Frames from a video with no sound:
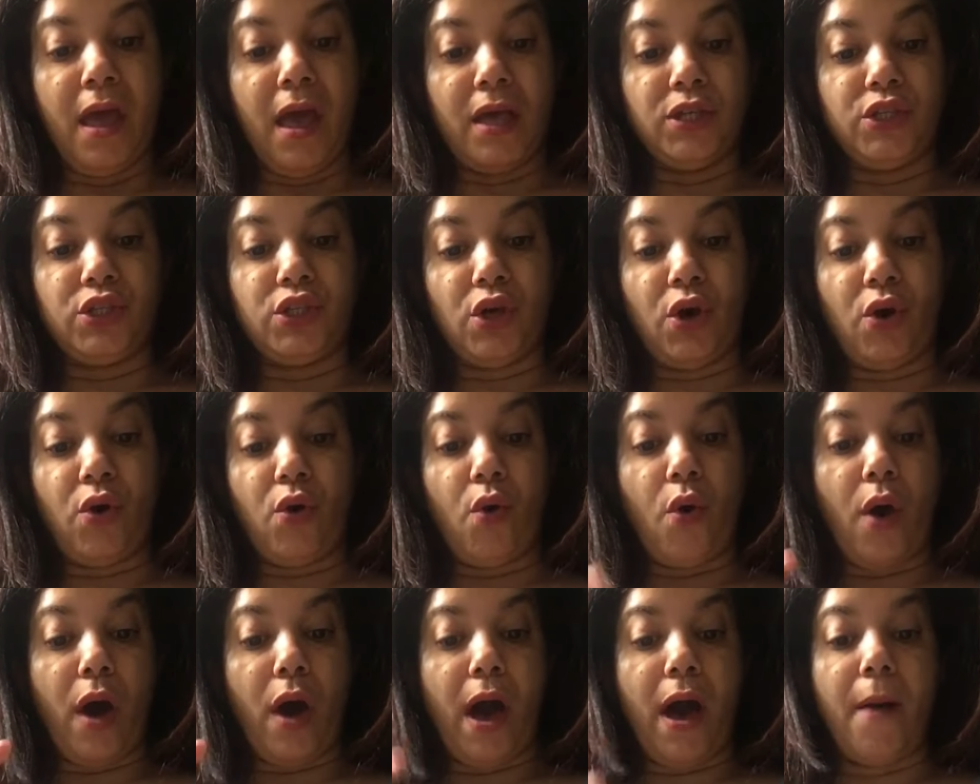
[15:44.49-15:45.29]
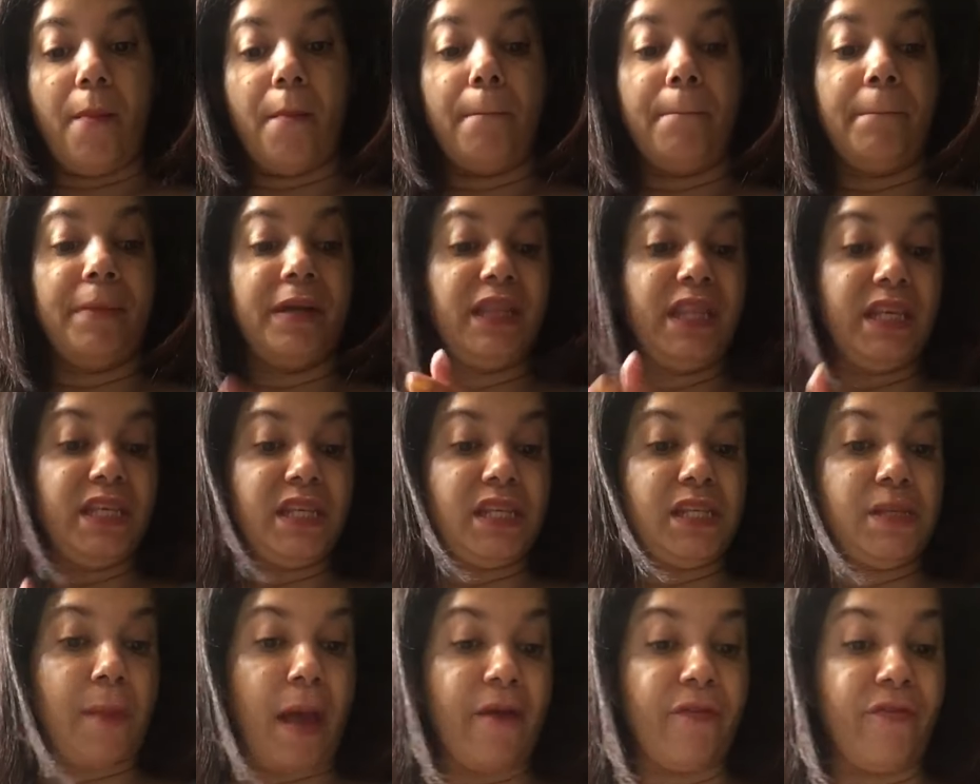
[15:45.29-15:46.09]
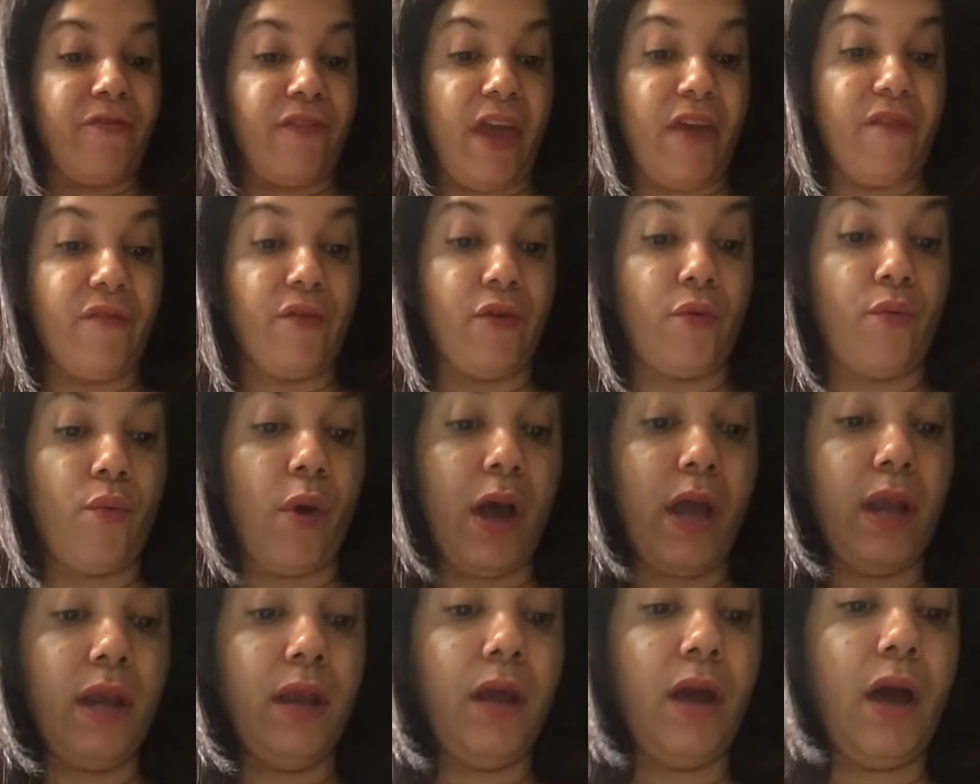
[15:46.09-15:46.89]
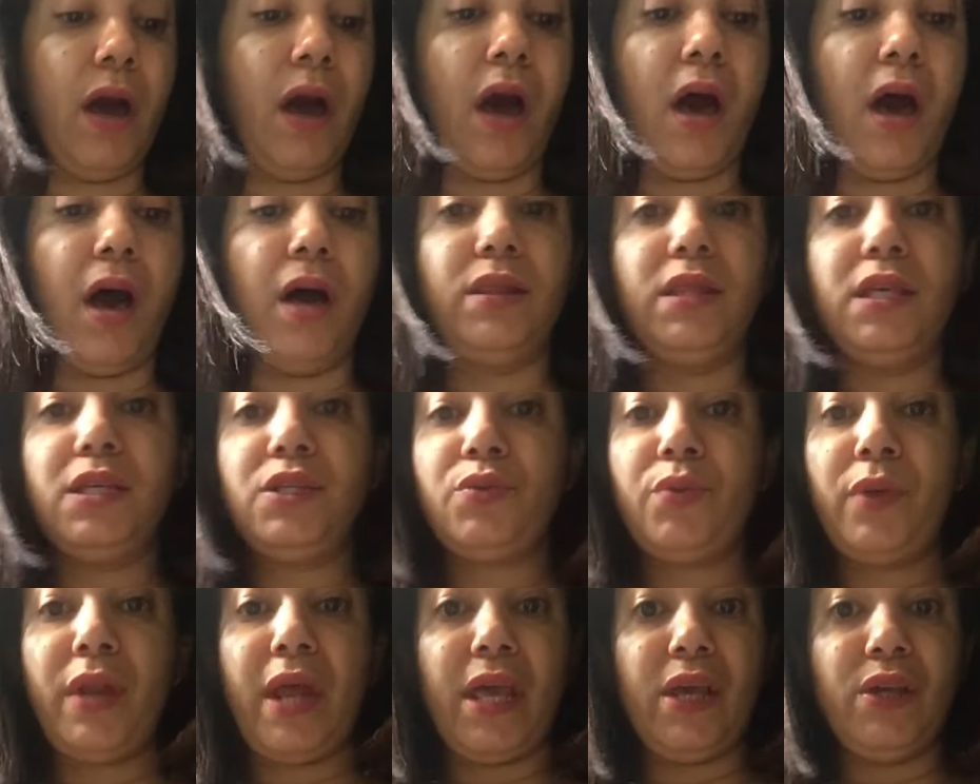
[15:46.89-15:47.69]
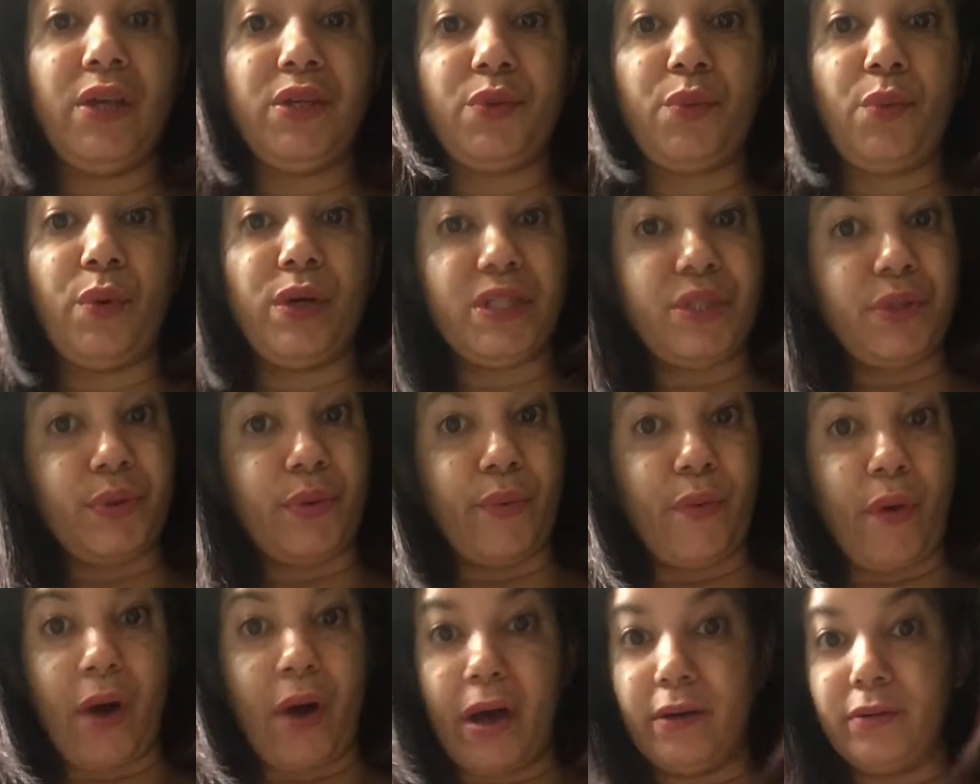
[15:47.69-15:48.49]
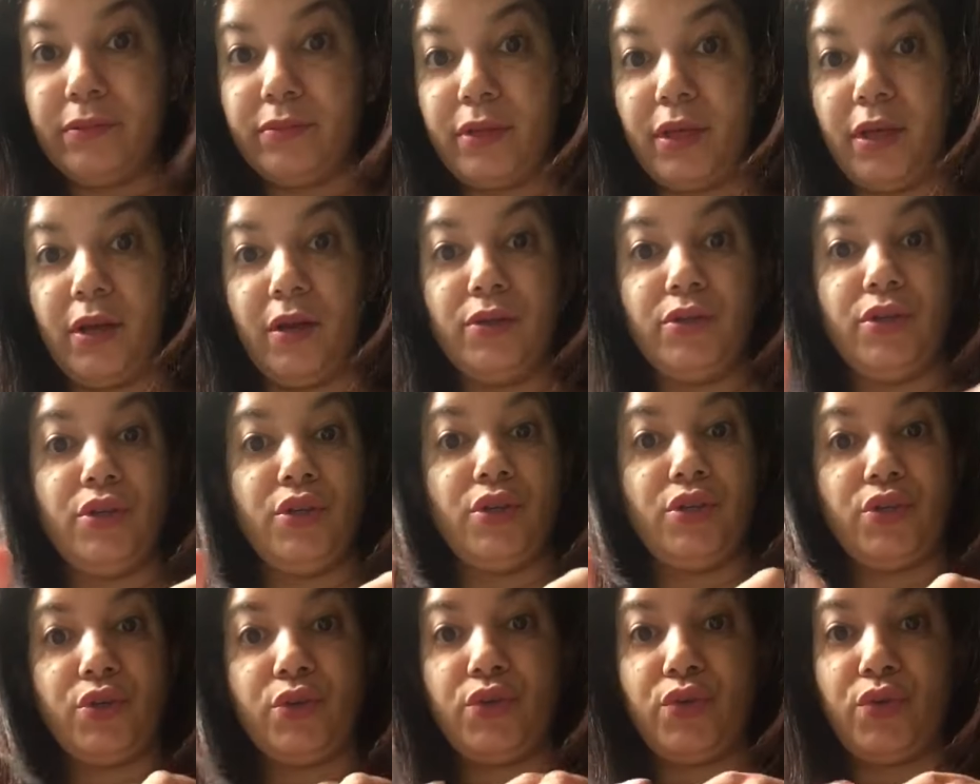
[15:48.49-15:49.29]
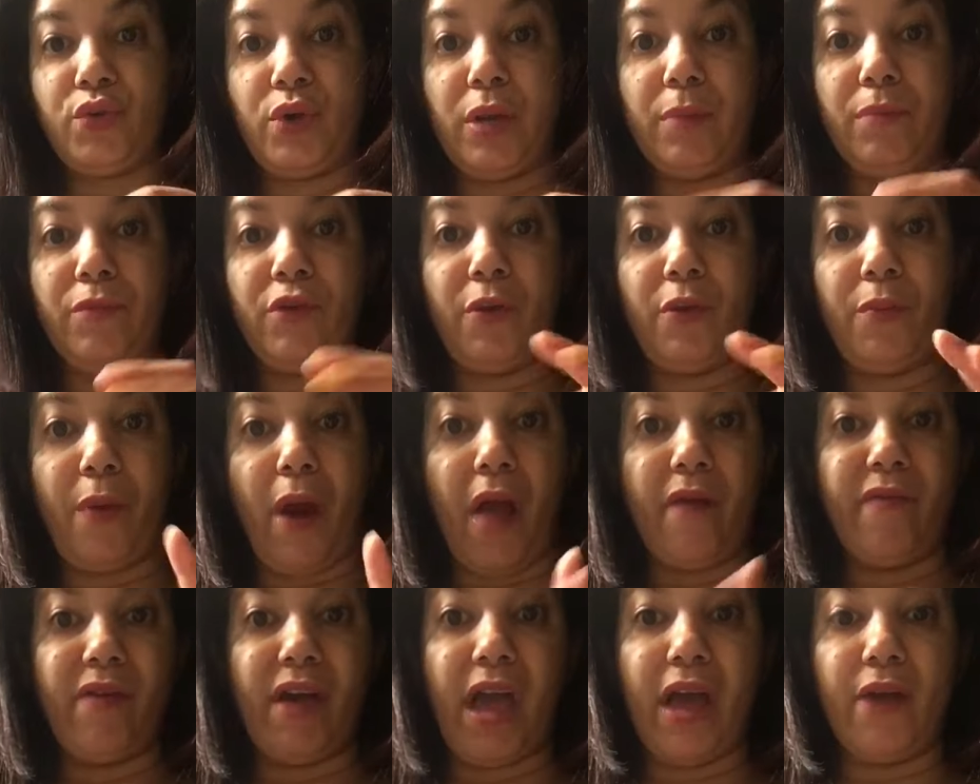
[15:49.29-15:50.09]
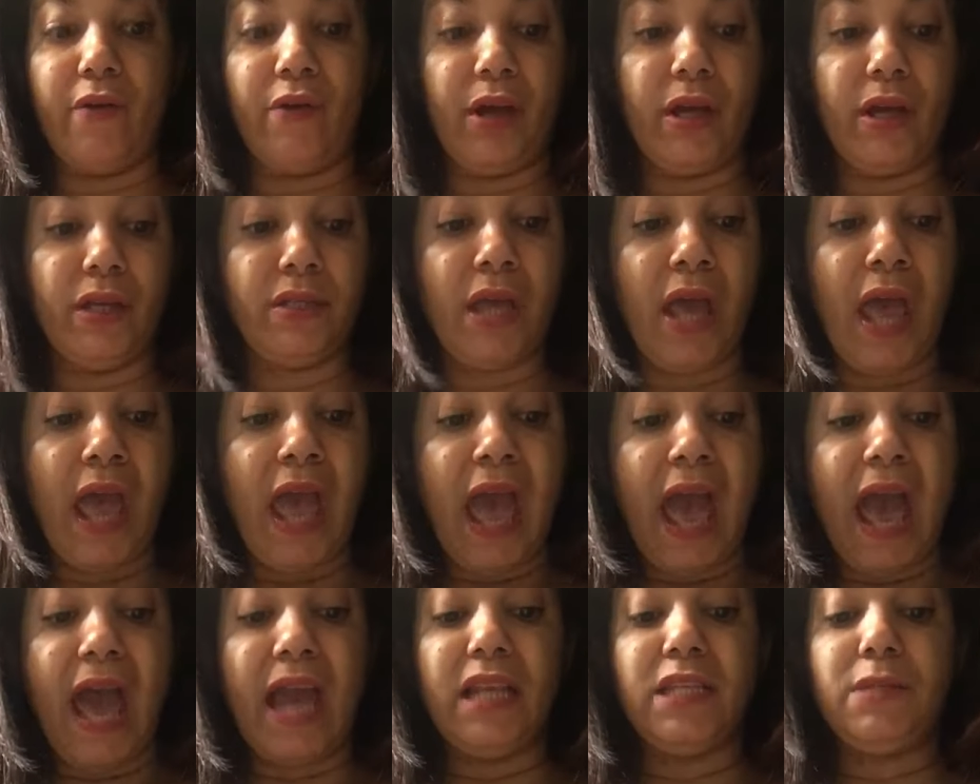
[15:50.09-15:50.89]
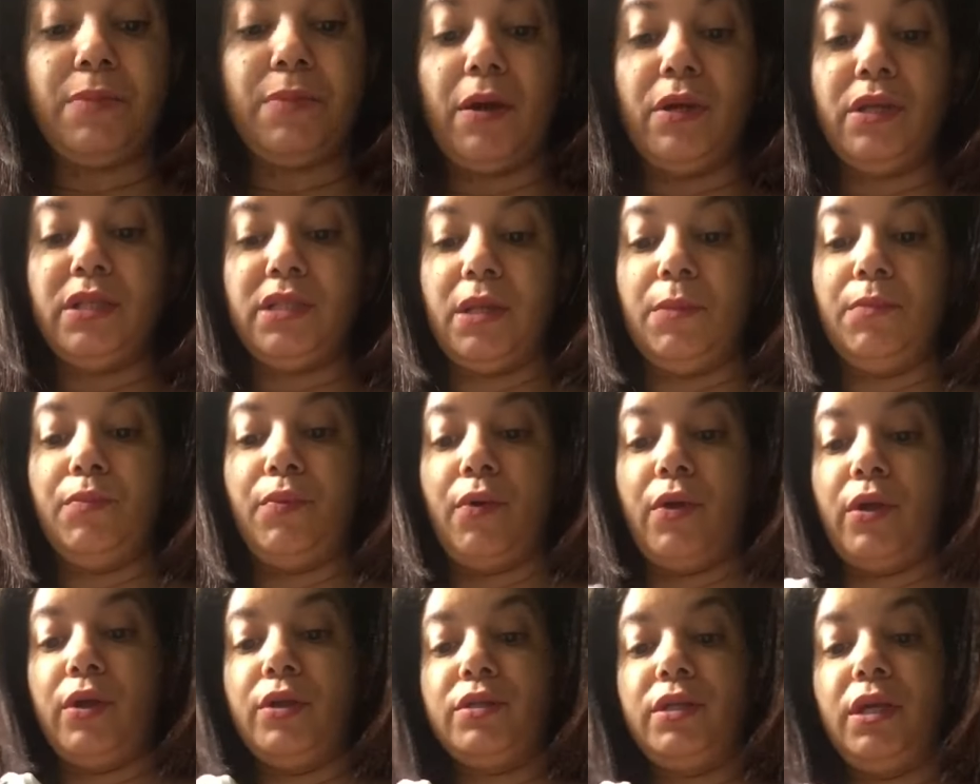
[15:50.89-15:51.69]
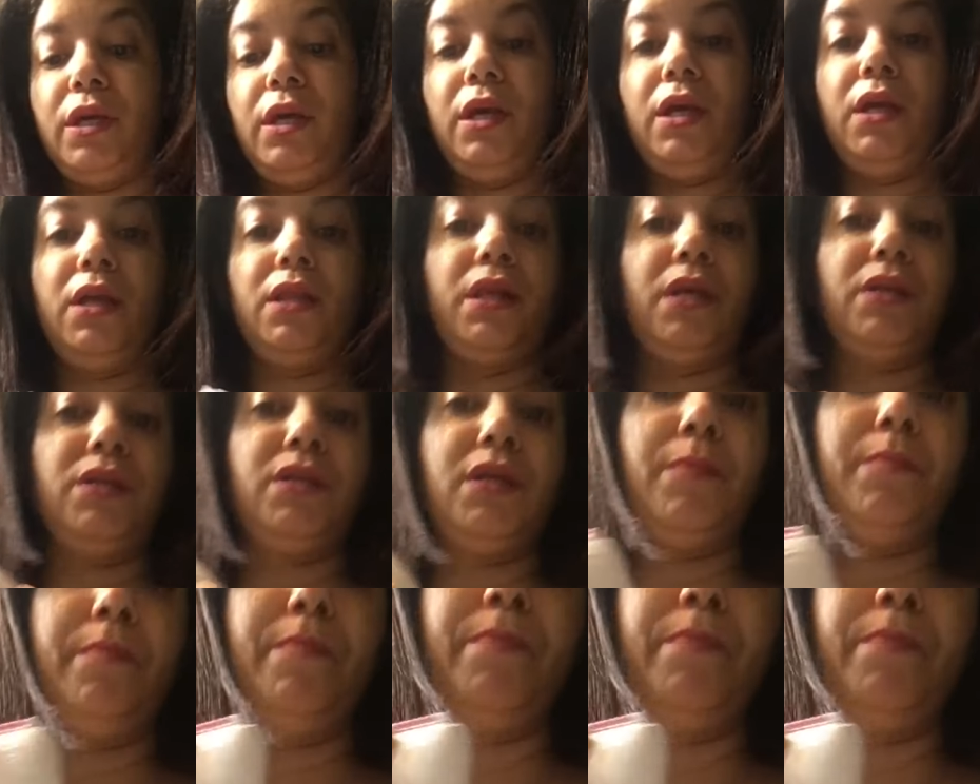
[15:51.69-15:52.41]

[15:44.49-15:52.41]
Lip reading: So, but this is my favorite one. This one I use once in a while, you know, just to trim your private areas. And it's very simple. You see, there's a